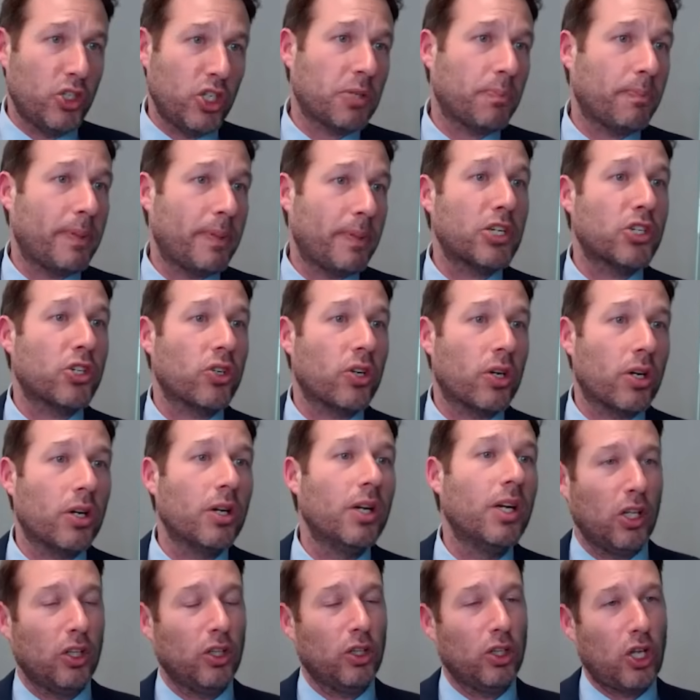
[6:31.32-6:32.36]
Just picture
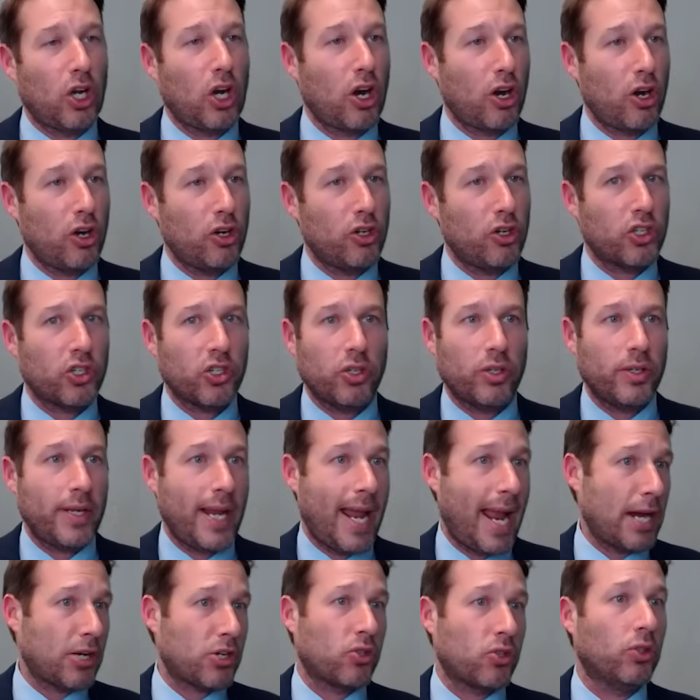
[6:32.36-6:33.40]
a large
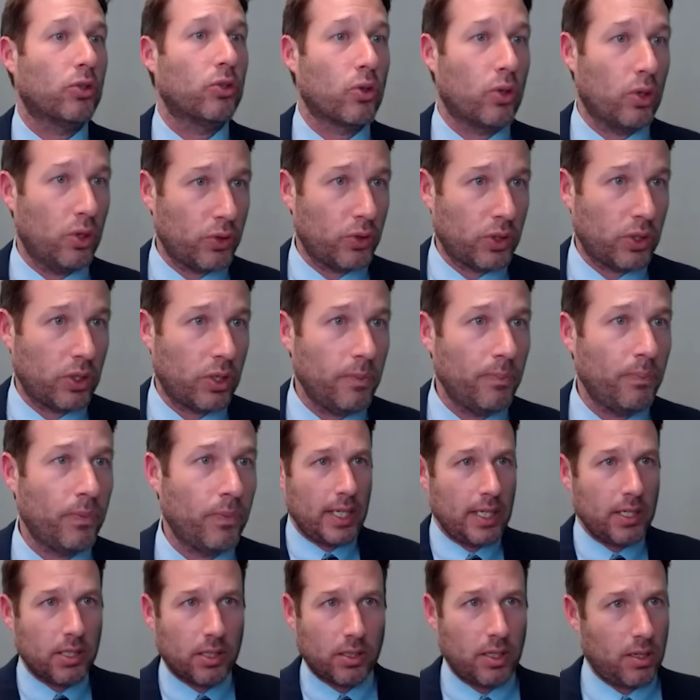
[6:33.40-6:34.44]
national grocer.
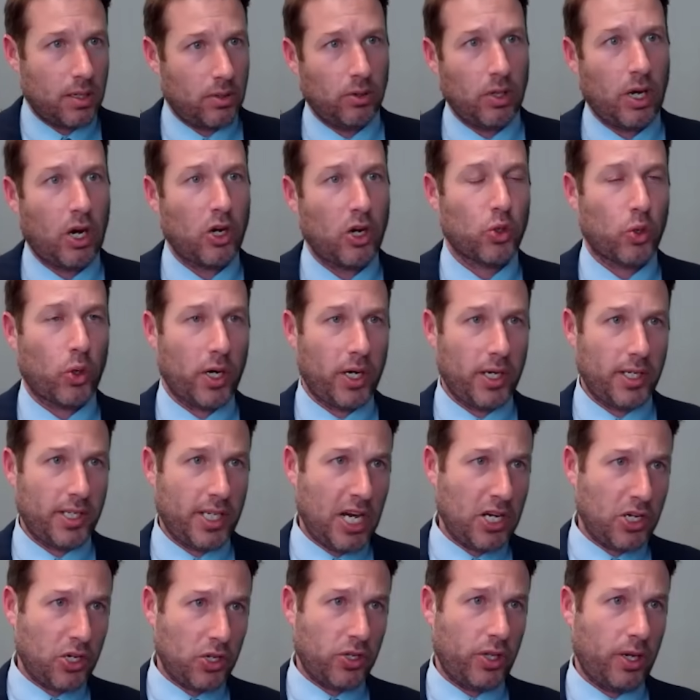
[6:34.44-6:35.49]
These large
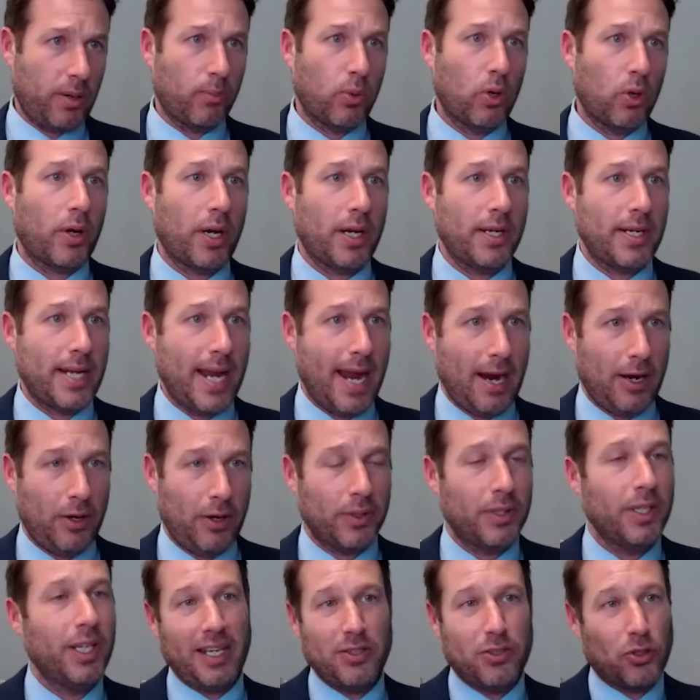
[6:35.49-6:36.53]
organizations, they're broken
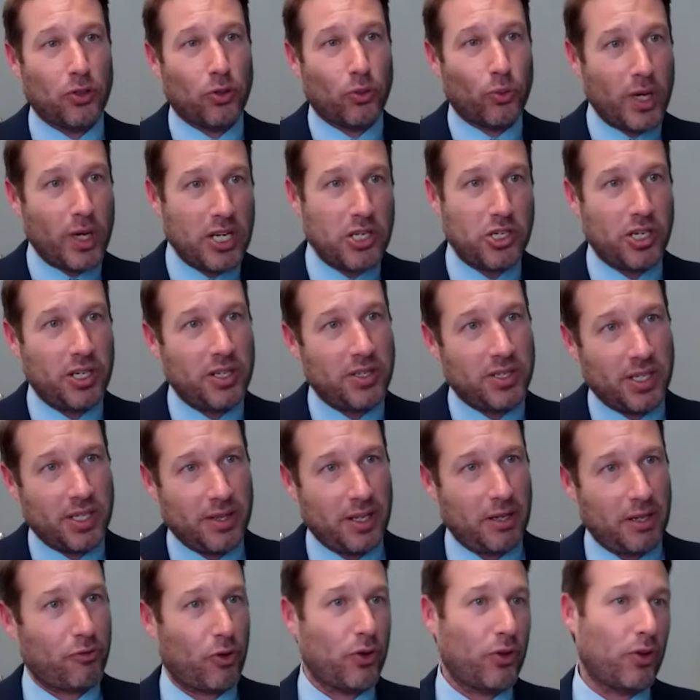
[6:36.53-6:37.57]
down into regions and
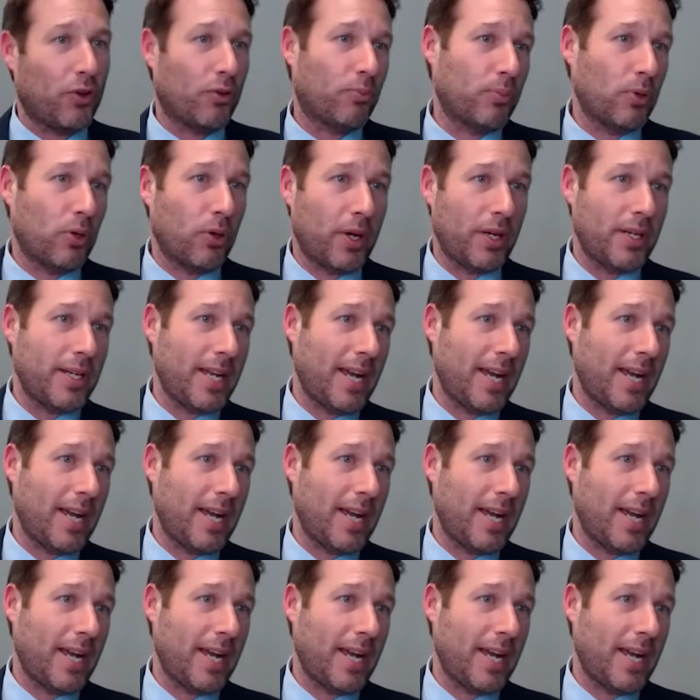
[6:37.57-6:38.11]
then further broken